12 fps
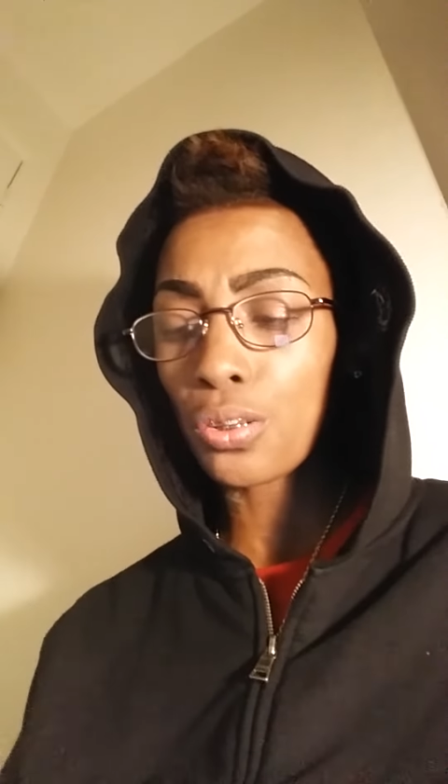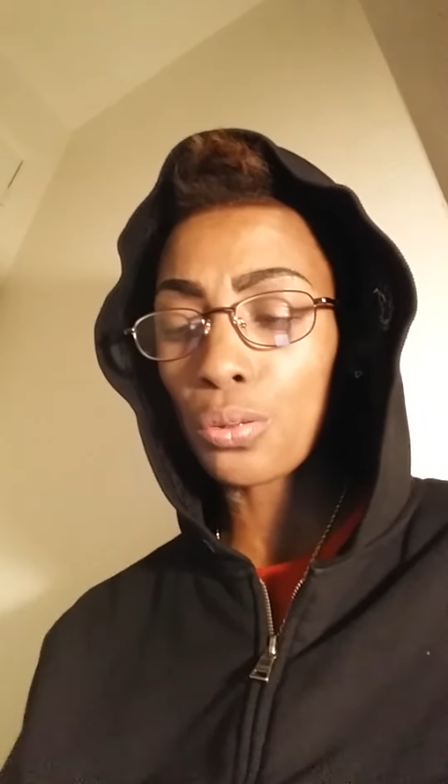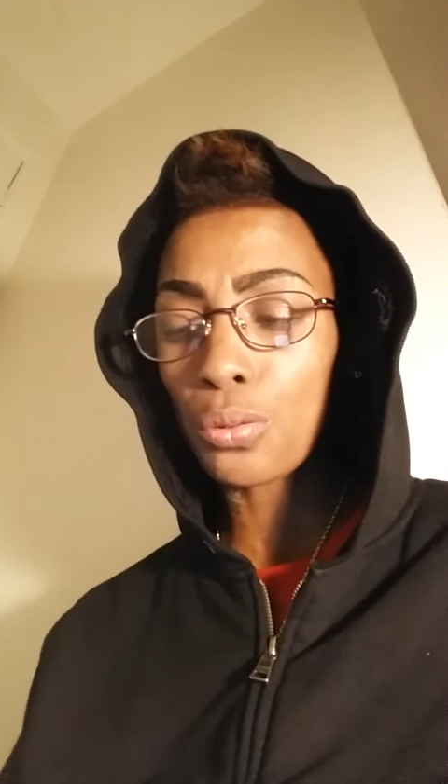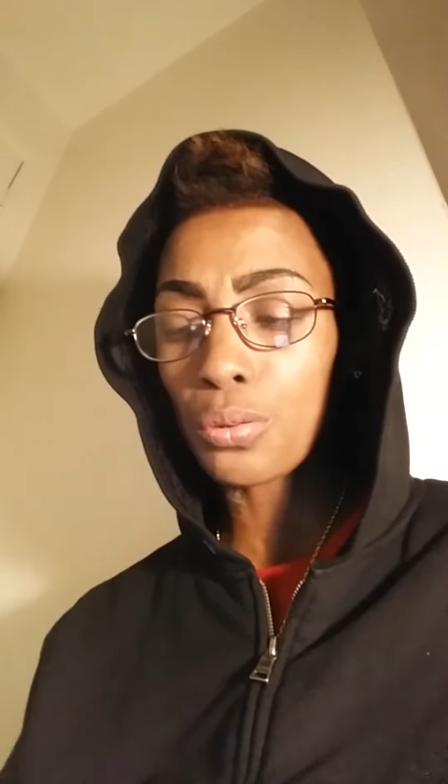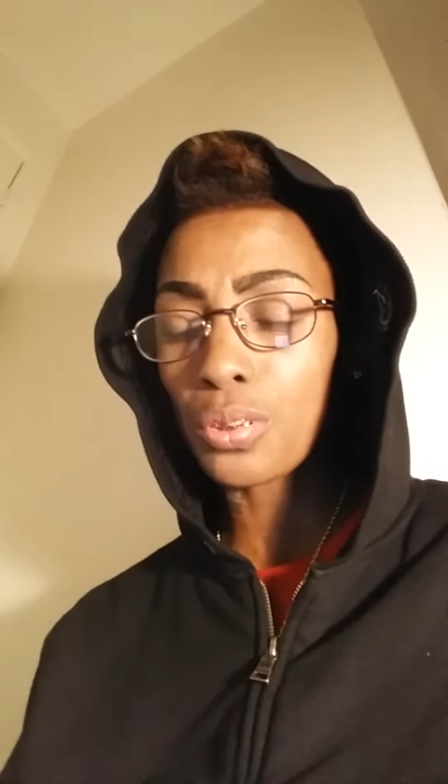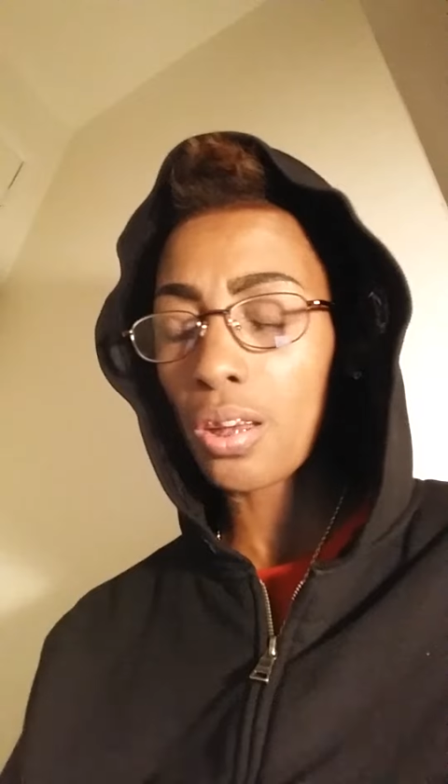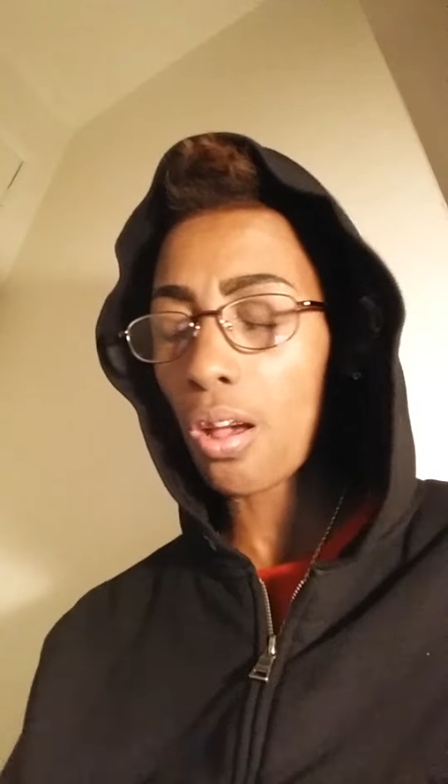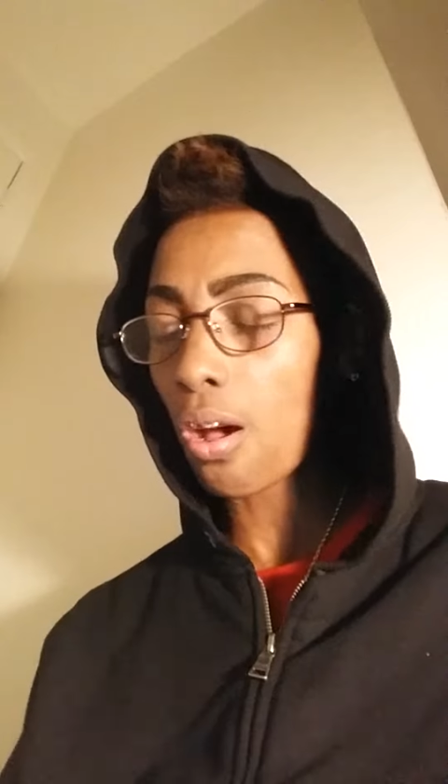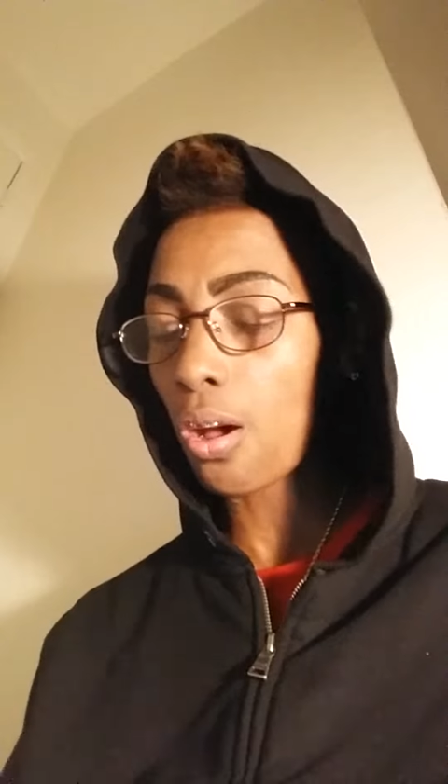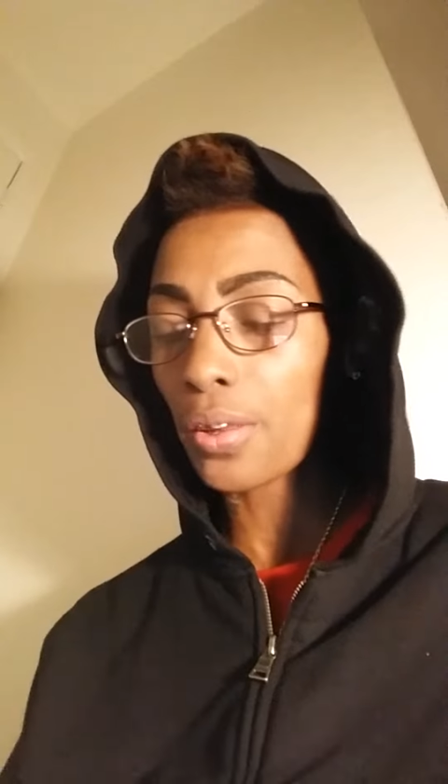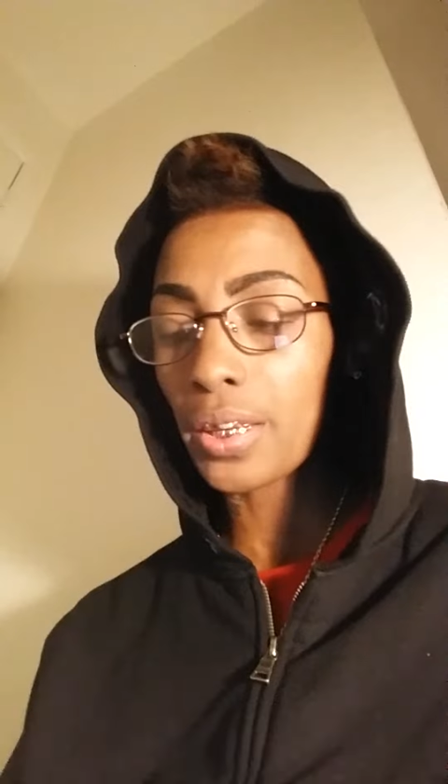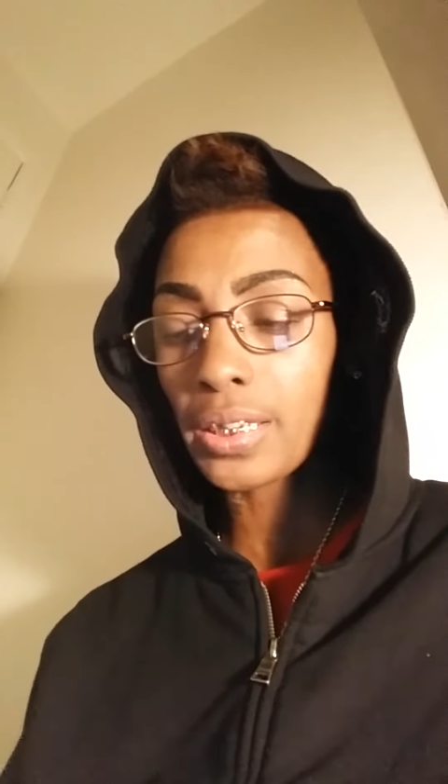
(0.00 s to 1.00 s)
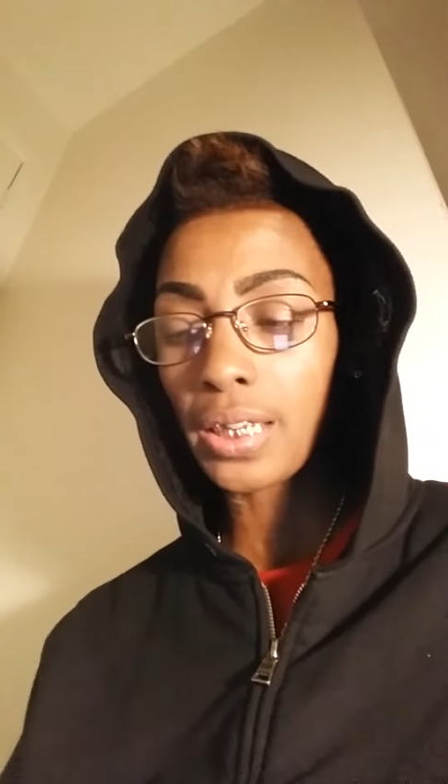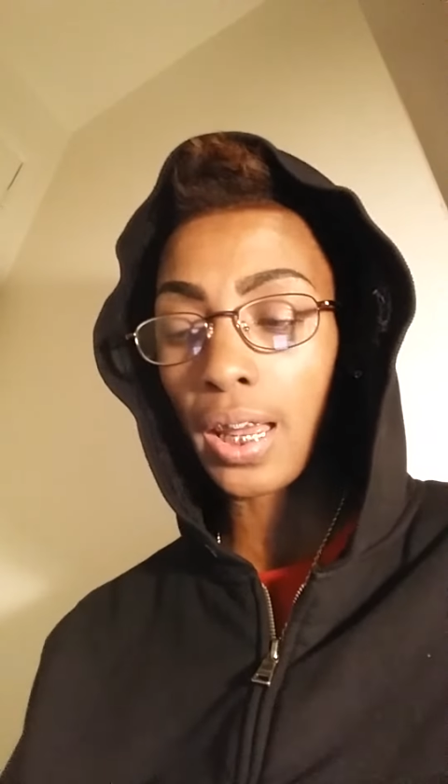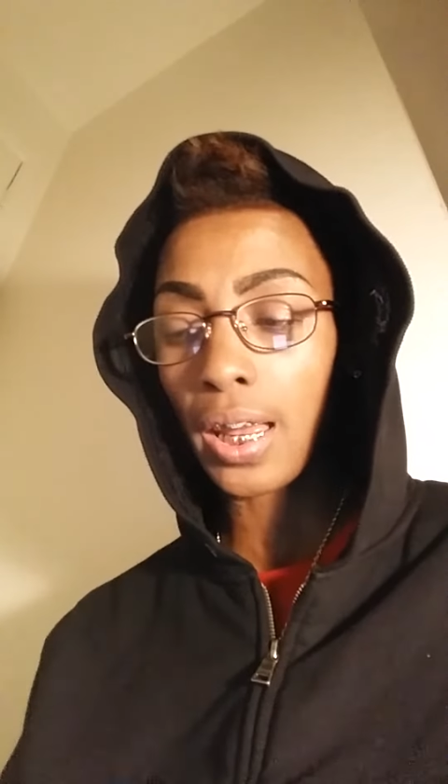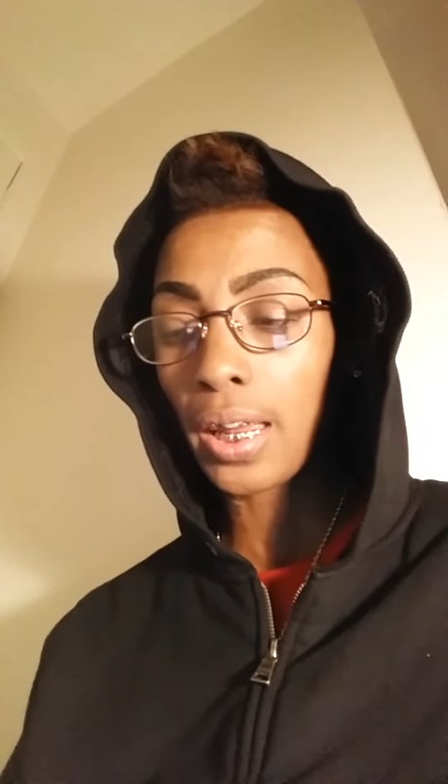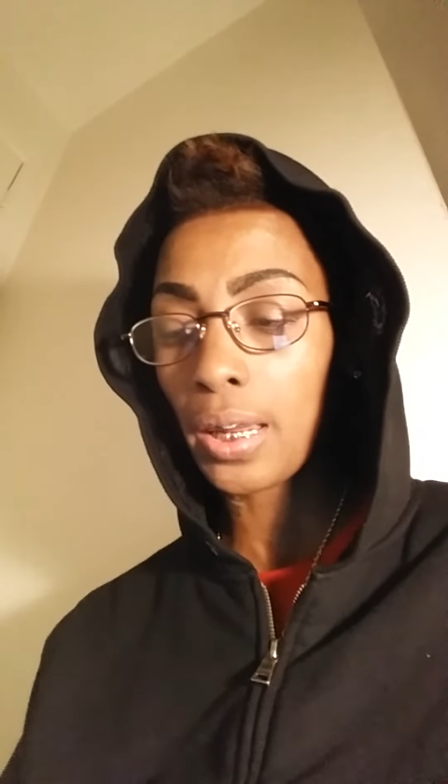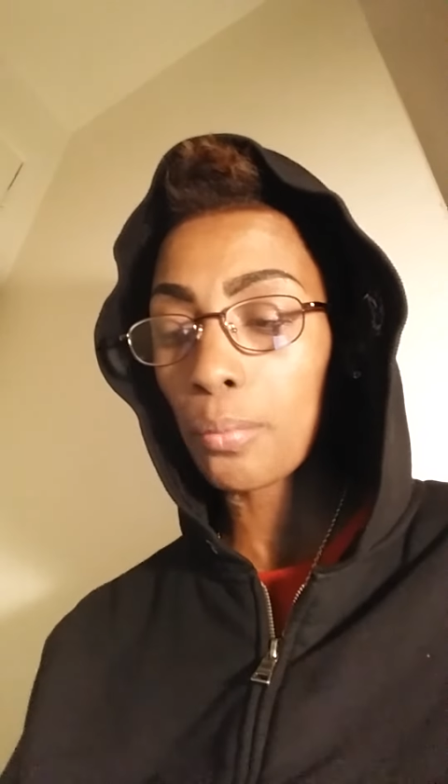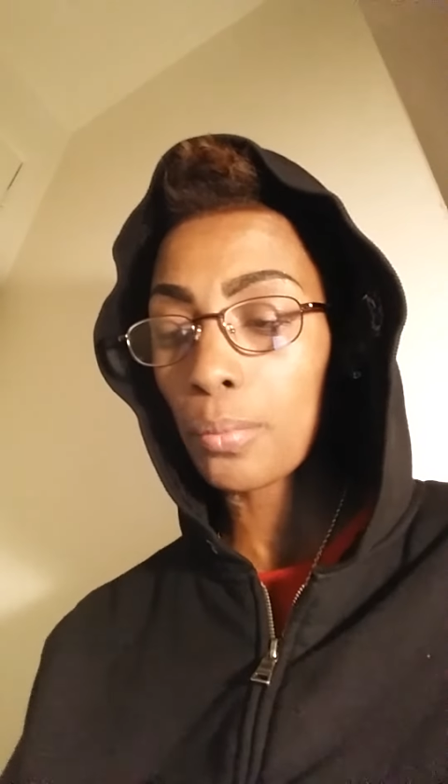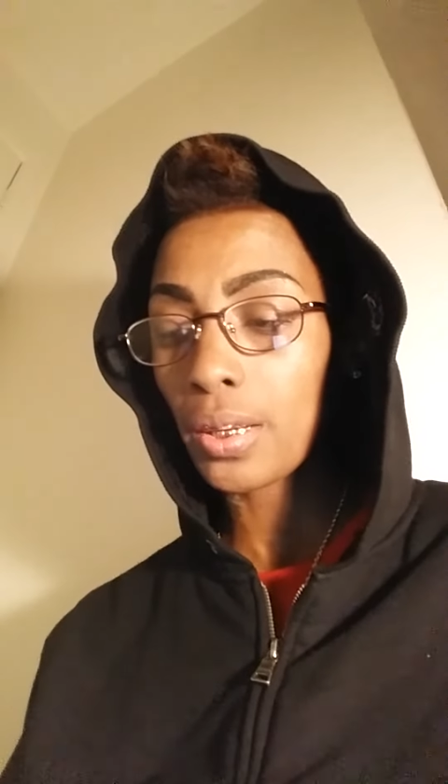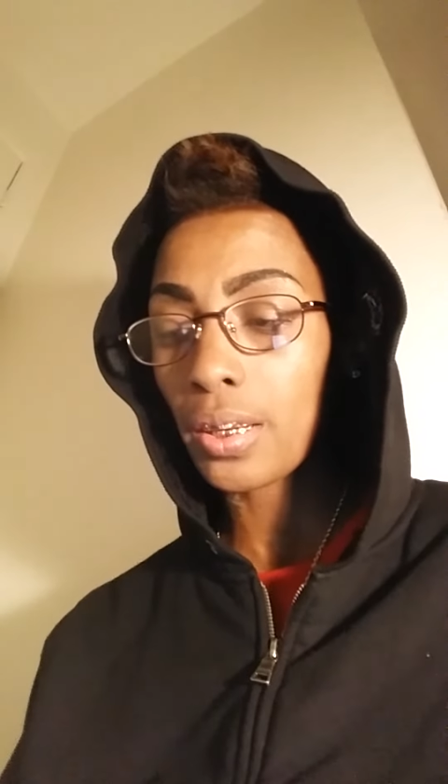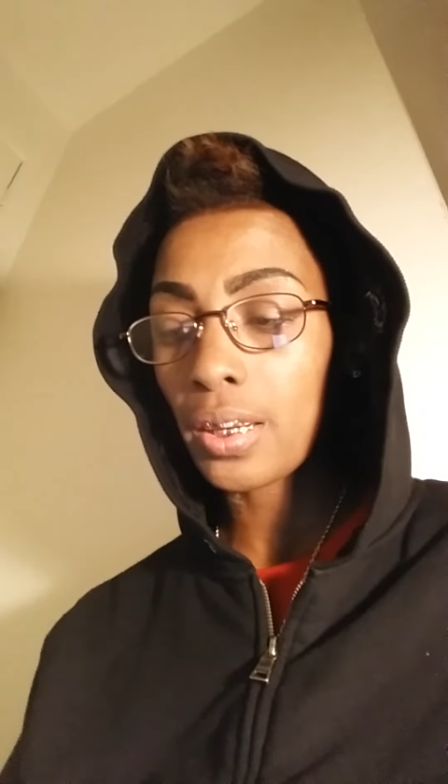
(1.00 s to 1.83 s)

yous all the time